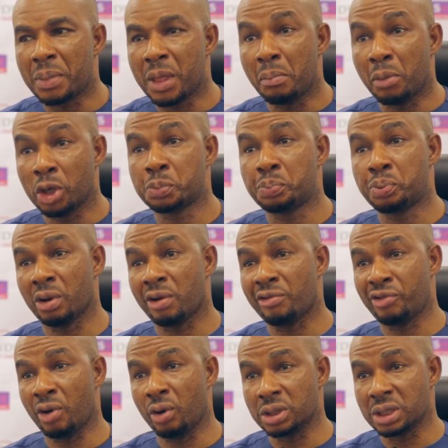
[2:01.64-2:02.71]
much pool of
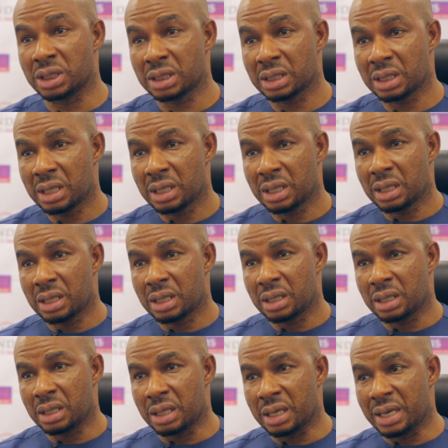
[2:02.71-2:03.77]
funds,
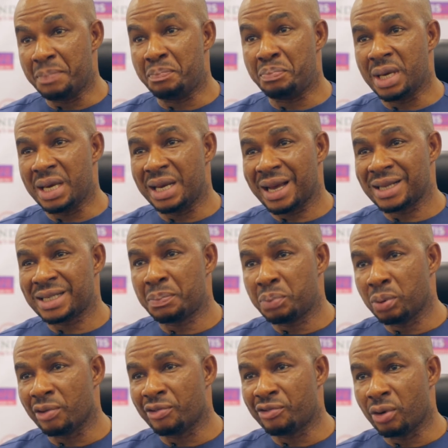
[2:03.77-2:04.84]
a larger
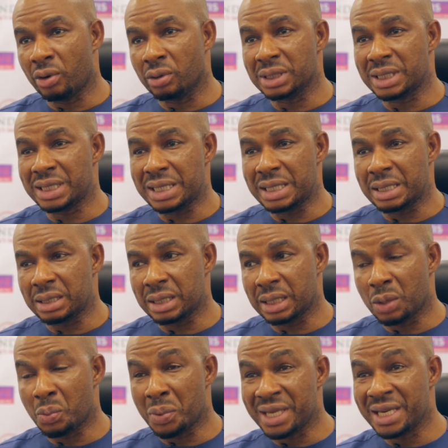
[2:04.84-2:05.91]
pool of funds
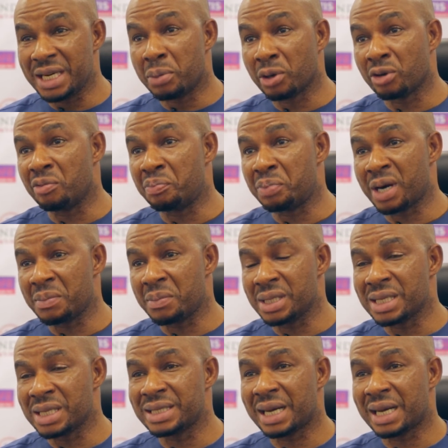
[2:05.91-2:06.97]
within the bottom of the
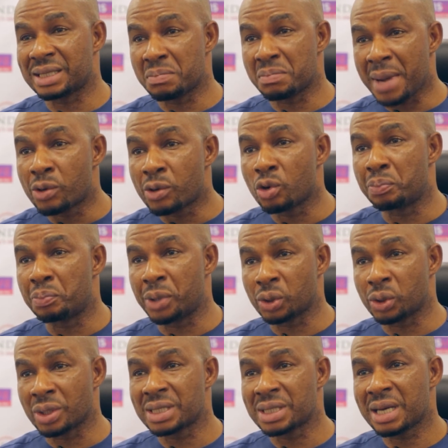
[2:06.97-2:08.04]
pyramid that micro
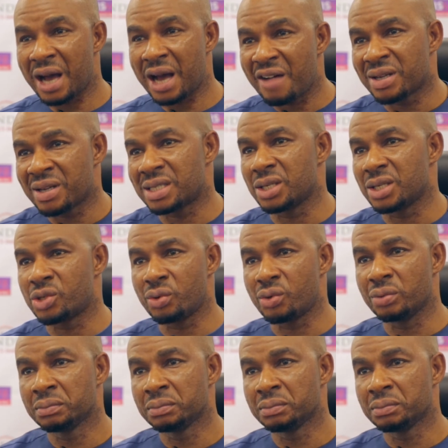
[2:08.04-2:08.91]
operators have access to.